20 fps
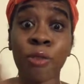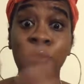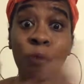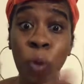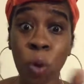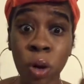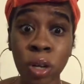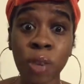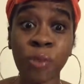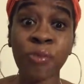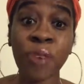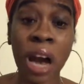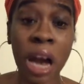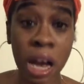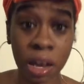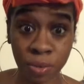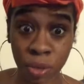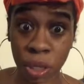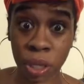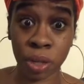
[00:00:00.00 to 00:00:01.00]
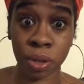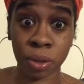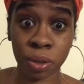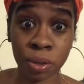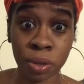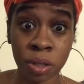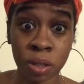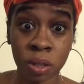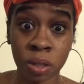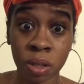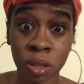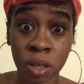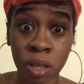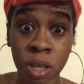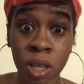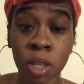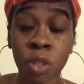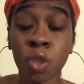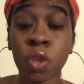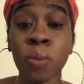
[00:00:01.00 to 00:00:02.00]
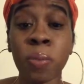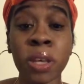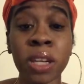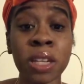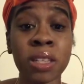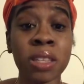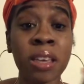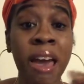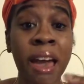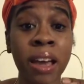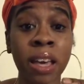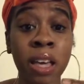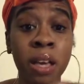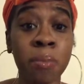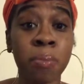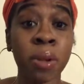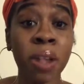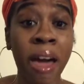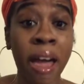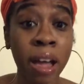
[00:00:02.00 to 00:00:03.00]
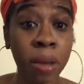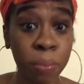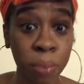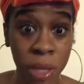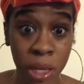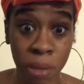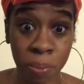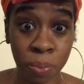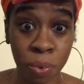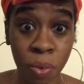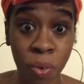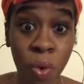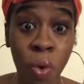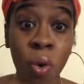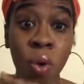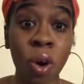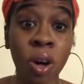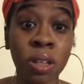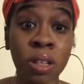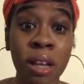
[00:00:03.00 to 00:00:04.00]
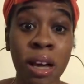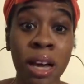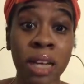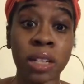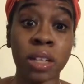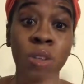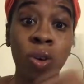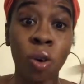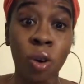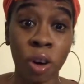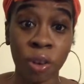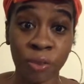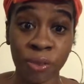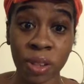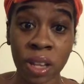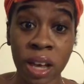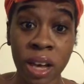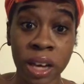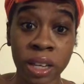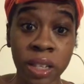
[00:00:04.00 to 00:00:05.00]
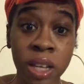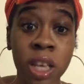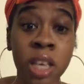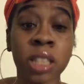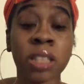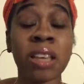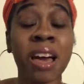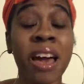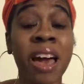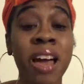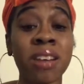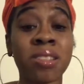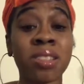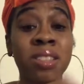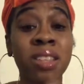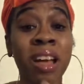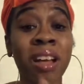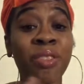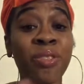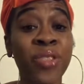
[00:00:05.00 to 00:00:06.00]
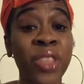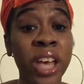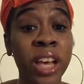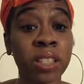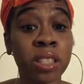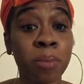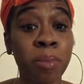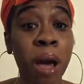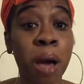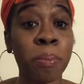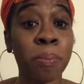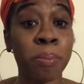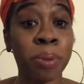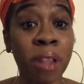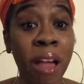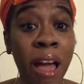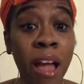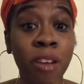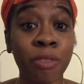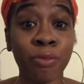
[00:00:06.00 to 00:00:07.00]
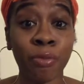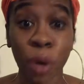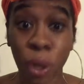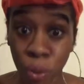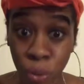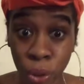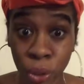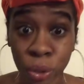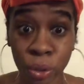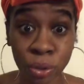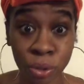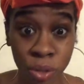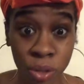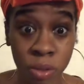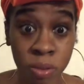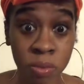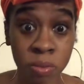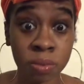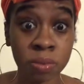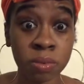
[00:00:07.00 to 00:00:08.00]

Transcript: 4 to 5 years. You've been attacking black people online and offline. Y'all have said things about black voters.